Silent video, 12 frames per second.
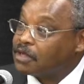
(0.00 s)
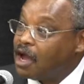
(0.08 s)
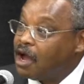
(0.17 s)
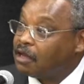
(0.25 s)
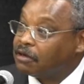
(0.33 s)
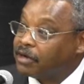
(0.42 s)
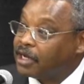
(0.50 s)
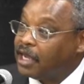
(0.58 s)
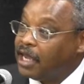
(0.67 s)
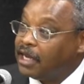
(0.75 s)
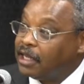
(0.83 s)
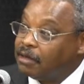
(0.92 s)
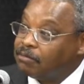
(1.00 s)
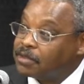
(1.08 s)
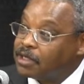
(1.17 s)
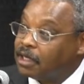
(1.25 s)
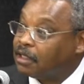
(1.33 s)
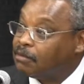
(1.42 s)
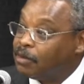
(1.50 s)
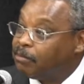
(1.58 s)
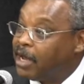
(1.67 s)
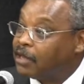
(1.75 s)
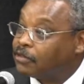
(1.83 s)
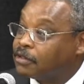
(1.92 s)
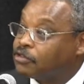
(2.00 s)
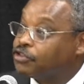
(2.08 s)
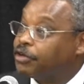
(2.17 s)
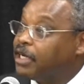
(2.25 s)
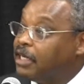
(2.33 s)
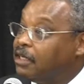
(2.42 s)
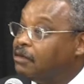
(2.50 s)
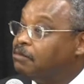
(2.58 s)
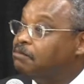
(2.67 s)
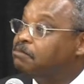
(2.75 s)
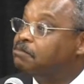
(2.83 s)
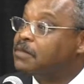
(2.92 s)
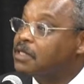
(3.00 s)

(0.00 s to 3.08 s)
hollering at him, tell him about the dream.